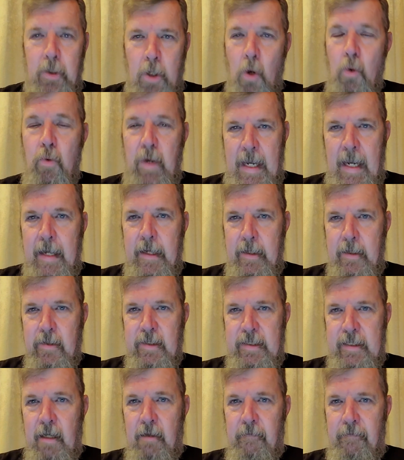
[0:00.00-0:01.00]
Go get
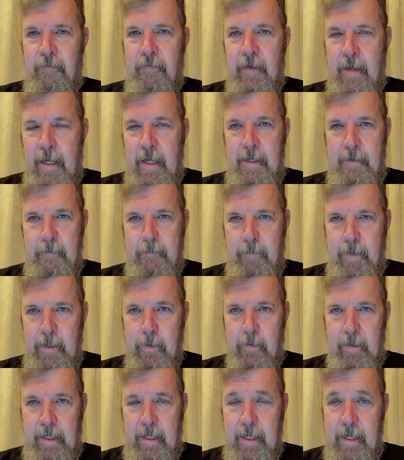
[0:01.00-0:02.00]
yourself a
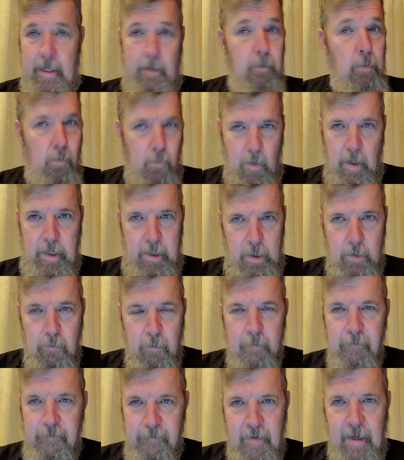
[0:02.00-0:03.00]
beer kit. What you
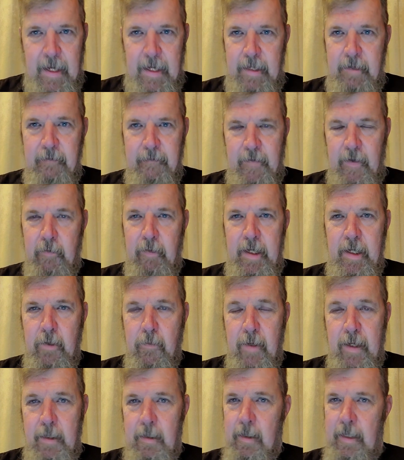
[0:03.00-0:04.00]
will find very
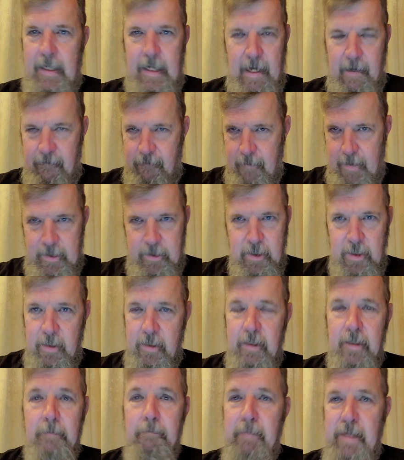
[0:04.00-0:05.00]
quickly, and I've
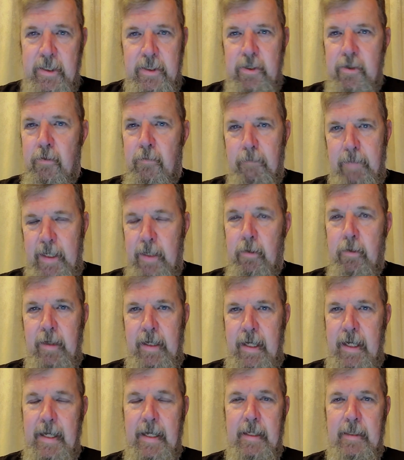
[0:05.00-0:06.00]
mentioned the Mr. Beer
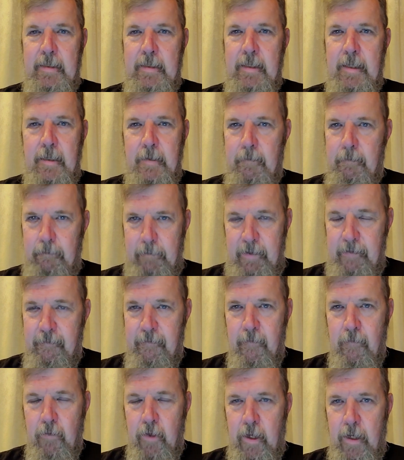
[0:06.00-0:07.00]
kit
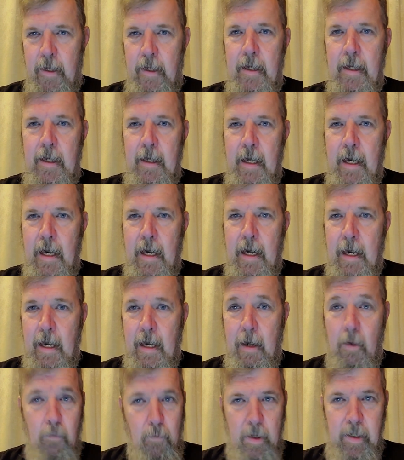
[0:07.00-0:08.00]
before,
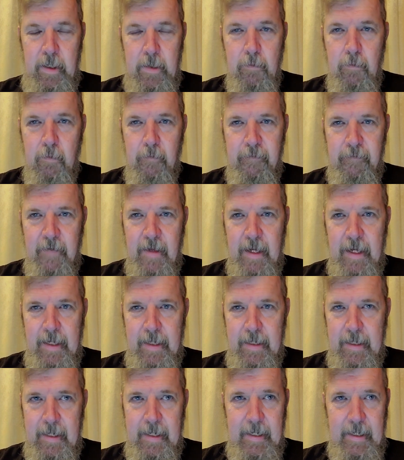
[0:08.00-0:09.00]
what you will
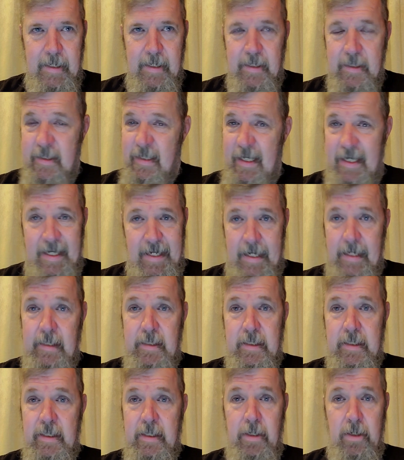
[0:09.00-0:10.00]
find is
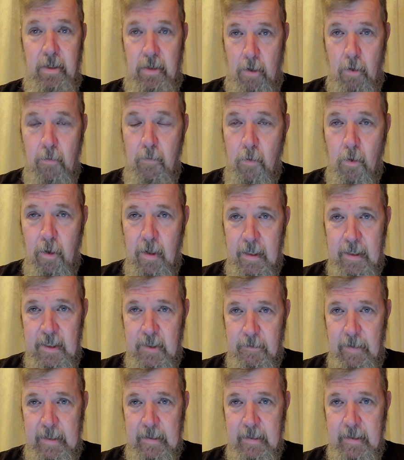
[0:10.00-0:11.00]
it's no more
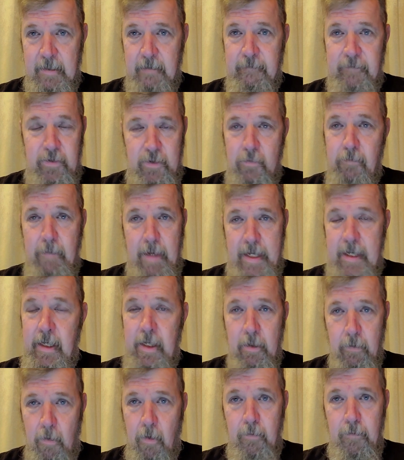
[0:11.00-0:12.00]
expensive to make
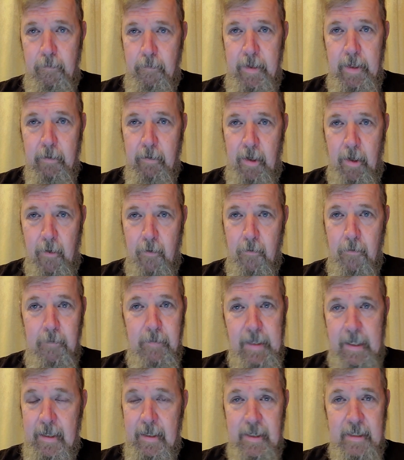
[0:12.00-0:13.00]
your own beer at home
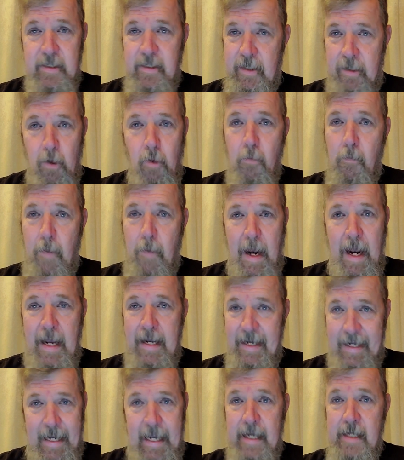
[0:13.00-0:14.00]
than it is to go buy
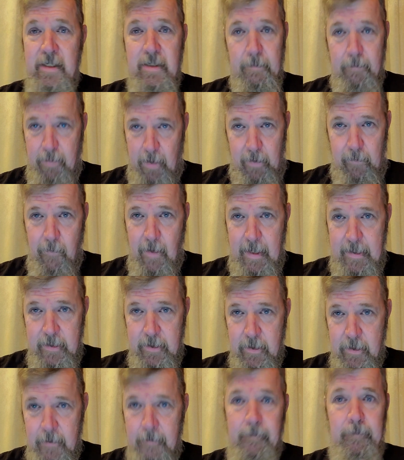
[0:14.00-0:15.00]
a case of
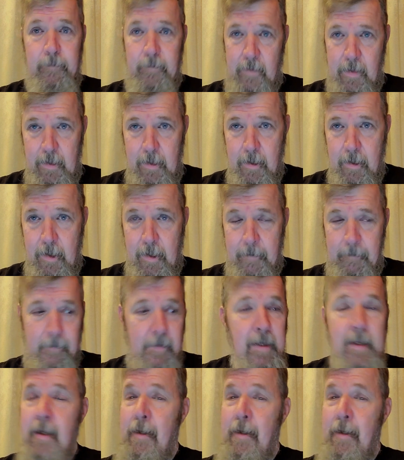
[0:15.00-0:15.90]
Budweiser. All right.